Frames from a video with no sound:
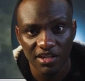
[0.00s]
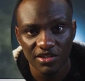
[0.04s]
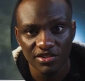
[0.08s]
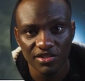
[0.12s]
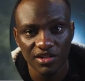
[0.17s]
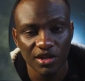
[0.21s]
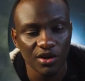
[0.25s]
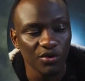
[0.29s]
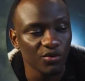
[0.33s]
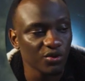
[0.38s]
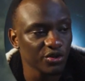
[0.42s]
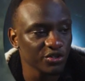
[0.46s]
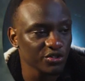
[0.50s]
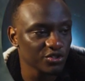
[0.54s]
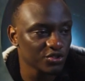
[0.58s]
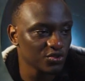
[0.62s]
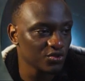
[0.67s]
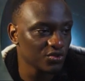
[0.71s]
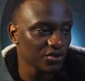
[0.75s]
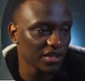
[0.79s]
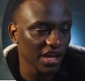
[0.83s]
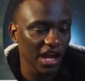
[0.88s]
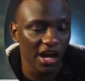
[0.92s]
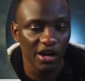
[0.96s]
So now we're going to
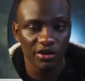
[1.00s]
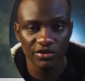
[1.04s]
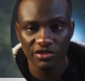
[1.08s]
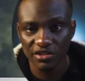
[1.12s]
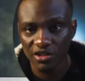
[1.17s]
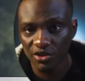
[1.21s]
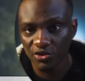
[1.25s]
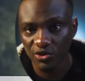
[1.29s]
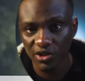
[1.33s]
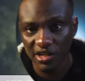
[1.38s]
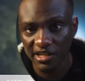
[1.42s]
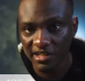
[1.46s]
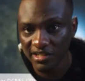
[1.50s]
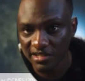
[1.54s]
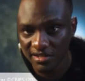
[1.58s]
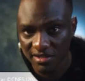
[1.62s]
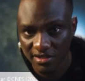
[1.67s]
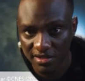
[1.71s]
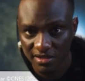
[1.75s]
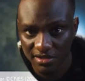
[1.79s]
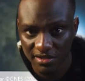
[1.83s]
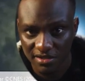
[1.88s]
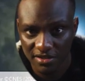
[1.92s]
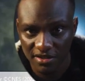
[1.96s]
do the outer
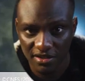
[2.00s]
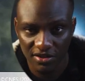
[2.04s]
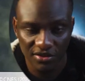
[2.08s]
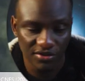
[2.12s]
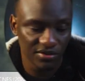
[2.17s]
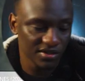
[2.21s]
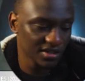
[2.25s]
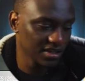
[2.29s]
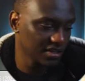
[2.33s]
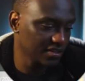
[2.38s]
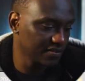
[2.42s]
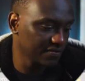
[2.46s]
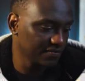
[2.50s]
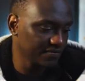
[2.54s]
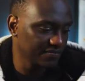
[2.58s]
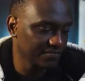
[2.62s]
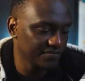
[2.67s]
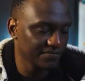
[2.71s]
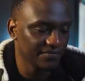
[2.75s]
radiuses, okay?